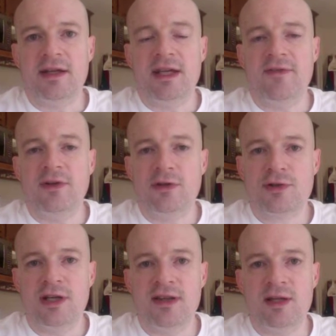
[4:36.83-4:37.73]
if you
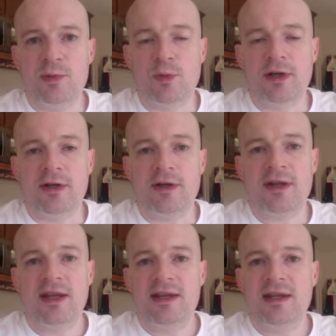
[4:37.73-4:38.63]
treat them well,
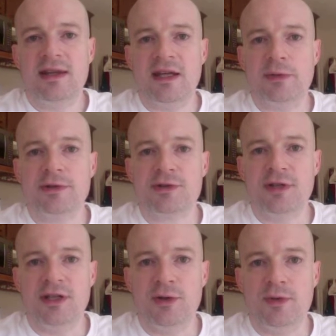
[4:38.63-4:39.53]
then they will
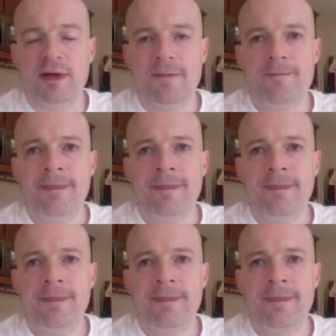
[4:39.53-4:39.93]
treat you well.